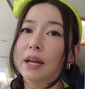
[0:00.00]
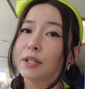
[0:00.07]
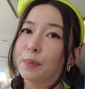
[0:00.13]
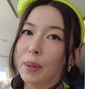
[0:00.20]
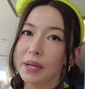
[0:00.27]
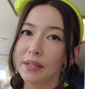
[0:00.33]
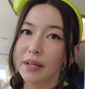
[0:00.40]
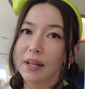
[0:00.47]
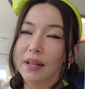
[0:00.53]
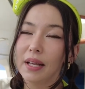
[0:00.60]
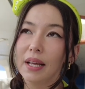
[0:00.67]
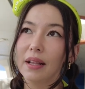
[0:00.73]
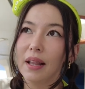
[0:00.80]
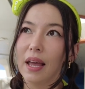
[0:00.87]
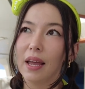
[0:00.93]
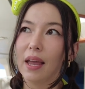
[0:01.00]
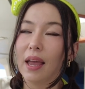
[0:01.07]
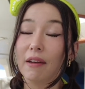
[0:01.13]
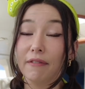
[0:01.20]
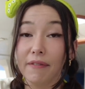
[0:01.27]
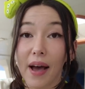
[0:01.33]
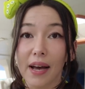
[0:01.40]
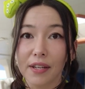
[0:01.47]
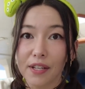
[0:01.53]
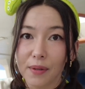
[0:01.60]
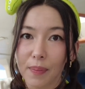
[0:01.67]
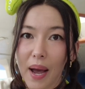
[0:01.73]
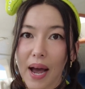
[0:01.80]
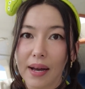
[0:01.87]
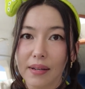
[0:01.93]
It's basically like a fast
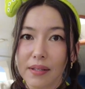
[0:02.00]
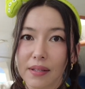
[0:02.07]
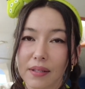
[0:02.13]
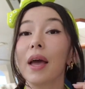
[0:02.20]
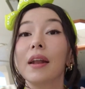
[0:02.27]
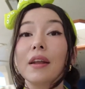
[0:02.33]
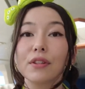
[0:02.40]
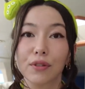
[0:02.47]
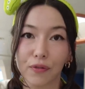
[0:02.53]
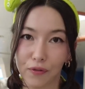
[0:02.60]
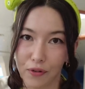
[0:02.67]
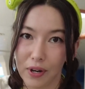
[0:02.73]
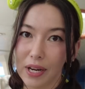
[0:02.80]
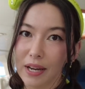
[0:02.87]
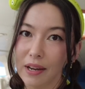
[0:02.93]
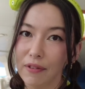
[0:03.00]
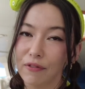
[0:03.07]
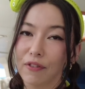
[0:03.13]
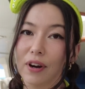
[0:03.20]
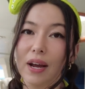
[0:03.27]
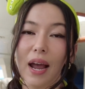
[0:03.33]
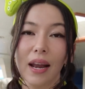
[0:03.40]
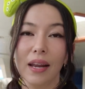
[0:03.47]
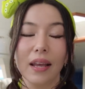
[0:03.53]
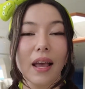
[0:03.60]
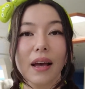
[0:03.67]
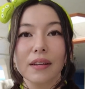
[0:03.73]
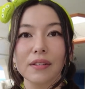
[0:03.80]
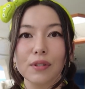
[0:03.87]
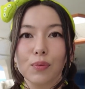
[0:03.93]
pass, and it's free for any
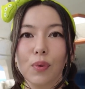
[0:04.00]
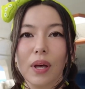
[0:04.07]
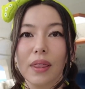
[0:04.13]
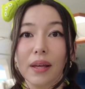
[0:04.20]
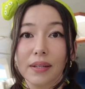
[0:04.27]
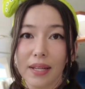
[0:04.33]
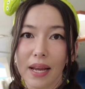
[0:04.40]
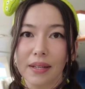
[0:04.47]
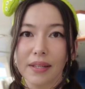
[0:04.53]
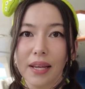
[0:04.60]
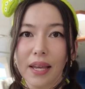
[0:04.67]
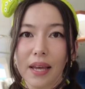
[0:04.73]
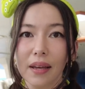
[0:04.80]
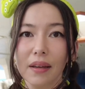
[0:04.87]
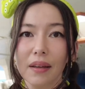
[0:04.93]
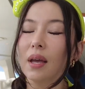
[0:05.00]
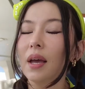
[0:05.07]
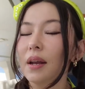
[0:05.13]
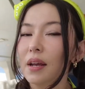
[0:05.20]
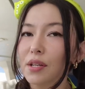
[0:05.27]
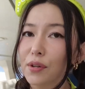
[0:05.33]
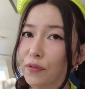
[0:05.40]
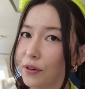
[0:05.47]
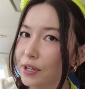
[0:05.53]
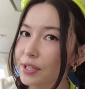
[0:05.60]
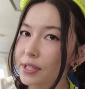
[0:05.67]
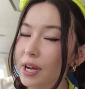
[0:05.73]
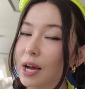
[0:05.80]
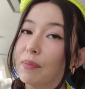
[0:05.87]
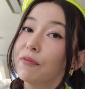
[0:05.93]
guest with a day ticket. It is
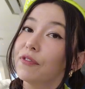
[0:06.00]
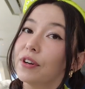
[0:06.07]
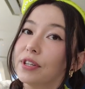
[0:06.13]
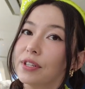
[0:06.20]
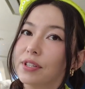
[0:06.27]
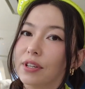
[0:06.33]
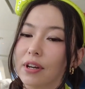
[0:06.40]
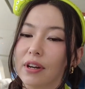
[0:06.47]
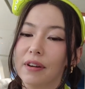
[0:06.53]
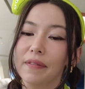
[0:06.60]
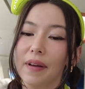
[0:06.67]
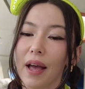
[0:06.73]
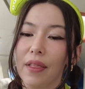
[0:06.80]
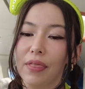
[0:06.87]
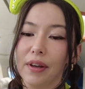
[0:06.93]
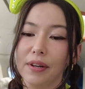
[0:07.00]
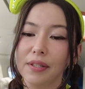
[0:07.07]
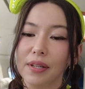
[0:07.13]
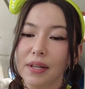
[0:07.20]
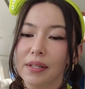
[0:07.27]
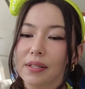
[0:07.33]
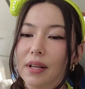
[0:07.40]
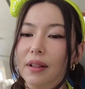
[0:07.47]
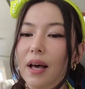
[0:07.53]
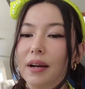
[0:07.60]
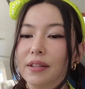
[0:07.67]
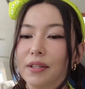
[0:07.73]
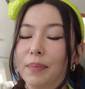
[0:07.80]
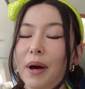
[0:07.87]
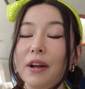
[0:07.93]
first come, first serve, and there's a
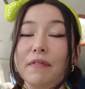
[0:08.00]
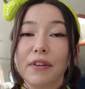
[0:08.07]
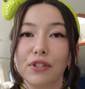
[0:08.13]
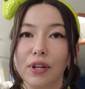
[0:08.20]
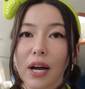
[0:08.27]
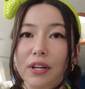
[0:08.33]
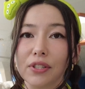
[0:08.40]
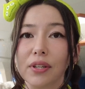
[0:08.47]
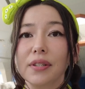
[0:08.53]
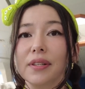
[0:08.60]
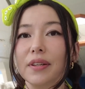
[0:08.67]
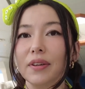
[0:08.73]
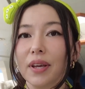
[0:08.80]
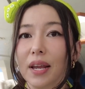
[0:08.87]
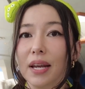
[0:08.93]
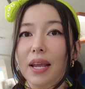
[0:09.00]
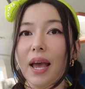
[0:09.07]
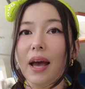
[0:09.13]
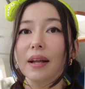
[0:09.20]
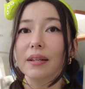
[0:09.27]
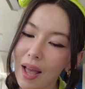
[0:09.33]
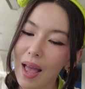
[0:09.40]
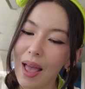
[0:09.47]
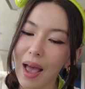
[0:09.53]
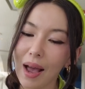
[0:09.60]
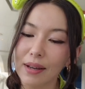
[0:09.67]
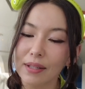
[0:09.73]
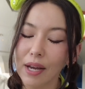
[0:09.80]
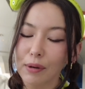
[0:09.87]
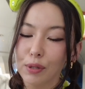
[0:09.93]
select amount of attractions that you can get.
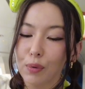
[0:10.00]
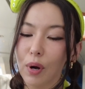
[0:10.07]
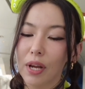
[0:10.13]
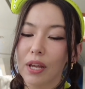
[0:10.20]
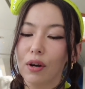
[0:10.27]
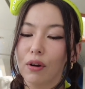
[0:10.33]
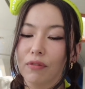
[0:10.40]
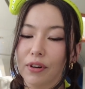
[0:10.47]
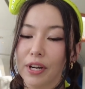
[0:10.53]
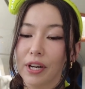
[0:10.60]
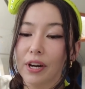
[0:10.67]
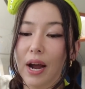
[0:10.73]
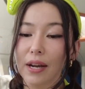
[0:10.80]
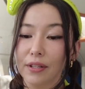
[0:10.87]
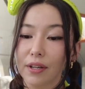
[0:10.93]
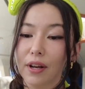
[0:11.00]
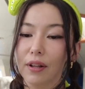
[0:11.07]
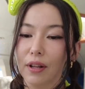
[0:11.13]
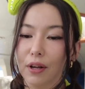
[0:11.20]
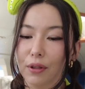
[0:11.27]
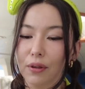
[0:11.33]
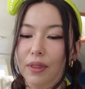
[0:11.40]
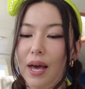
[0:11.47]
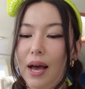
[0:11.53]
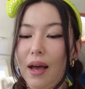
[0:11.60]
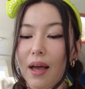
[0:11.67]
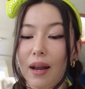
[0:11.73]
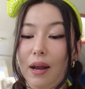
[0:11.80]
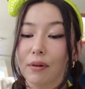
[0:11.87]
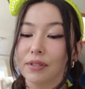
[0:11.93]
As I was walking over here, I took a look through that,
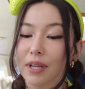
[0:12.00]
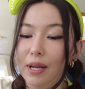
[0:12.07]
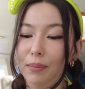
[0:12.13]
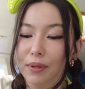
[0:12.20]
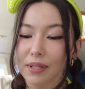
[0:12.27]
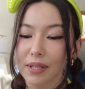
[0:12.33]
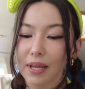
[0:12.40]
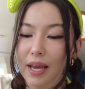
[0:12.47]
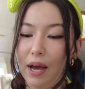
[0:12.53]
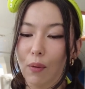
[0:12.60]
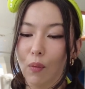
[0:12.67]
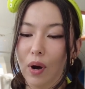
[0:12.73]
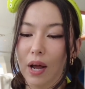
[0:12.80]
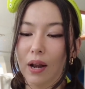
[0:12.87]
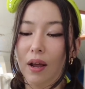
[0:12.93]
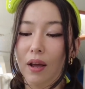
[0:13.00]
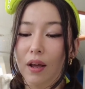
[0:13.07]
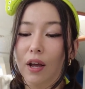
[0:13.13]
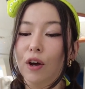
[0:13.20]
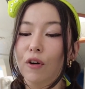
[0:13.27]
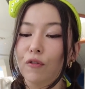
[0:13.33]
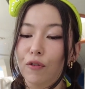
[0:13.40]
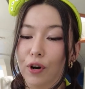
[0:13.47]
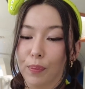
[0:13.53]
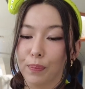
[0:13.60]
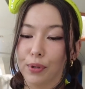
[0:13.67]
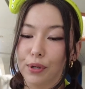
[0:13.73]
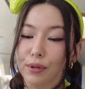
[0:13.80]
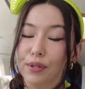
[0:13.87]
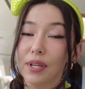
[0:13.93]
and I was able to get one for
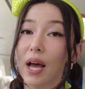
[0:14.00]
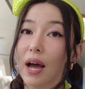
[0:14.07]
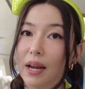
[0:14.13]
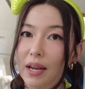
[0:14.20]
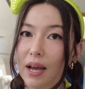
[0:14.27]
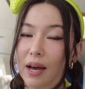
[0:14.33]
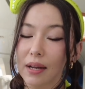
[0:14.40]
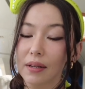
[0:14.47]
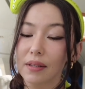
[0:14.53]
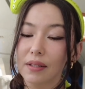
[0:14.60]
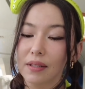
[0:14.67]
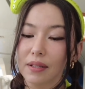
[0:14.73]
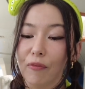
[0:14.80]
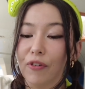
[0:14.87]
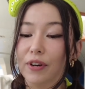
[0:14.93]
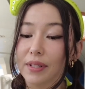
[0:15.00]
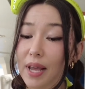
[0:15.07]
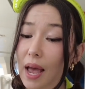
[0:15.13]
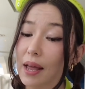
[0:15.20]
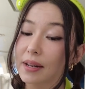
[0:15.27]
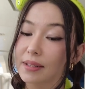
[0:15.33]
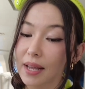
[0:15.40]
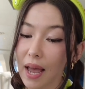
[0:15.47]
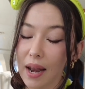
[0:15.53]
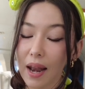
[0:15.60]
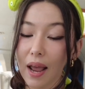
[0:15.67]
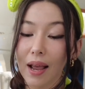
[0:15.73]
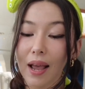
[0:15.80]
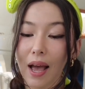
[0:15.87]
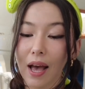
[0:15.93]
Pooh's Honey Hunt for
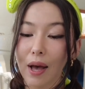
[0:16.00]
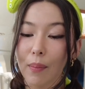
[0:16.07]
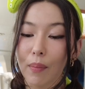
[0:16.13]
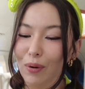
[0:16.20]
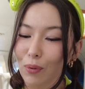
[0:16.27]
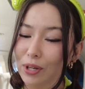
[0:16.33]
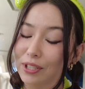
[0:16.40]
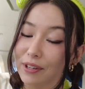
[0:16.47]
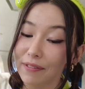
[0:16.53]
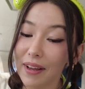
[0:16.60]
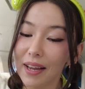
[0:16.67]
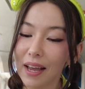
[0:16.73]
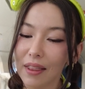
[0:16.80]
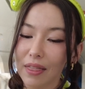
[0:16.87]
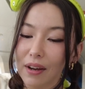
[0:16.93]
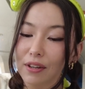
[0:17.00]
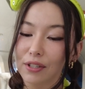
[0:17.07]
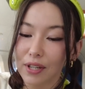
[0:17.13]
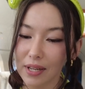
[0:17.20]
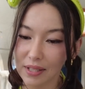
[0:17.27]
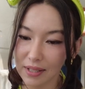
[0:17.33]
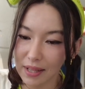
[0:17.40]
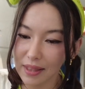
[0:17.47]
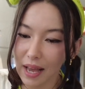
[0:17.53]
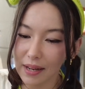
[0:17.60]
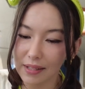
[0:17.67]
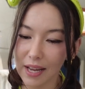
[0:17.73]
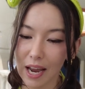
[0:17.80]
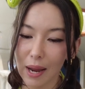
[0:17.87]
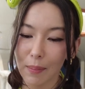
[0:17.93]
10:10 a.m., which if I get there just at that
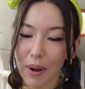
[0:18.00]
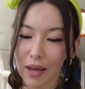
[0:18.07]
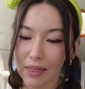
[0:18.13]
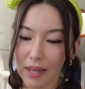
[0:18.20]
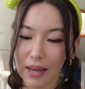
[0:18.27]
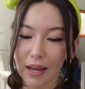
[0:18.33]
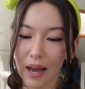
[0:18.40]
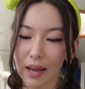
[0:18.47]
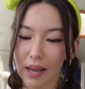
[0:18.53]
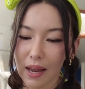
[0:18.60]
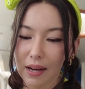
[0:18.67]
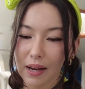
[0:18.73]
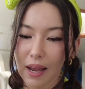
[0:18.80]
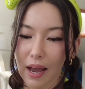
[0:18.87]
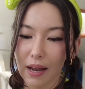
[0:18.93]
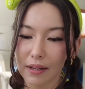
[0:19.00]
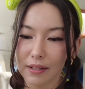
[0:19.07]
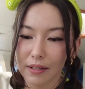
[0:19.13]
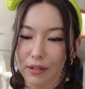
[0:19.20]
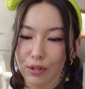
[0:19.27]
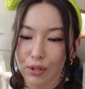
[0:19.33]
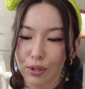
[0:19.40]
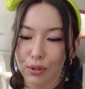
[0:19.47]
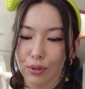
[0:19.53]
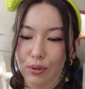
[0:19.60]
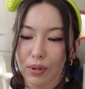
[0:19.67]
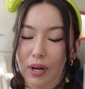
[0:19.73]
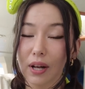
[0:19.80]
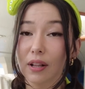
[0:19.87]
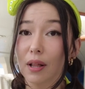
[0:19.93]
time, I think I can get
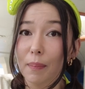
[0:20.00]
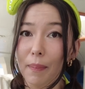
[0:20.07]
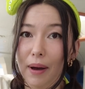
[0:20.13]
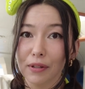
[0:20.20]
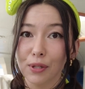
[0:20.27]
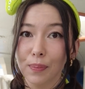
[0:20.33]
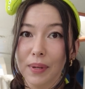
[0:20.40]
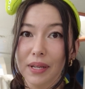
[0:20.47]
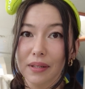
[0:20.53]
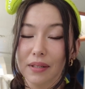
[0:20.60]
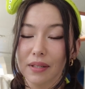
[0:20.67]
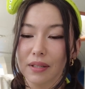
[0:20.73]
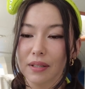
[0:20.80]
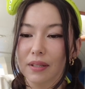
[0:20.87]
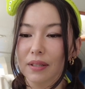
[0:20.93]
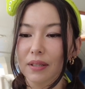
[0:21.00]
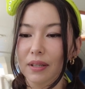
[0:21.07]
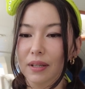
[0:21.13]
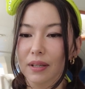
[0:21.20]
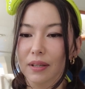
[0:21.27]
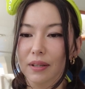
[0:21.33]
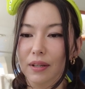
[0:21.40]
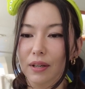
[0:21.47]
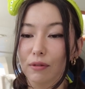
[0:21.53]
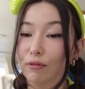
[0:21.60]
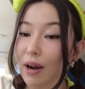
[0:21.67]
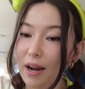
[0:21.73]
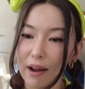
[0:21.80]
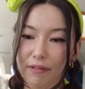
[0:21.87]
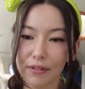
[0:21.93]
to Club Mouse Beat
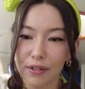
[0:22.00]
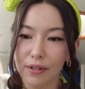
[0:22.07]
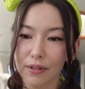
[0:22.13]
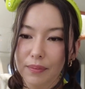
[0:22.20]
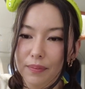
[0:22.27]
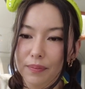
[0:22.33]
right after.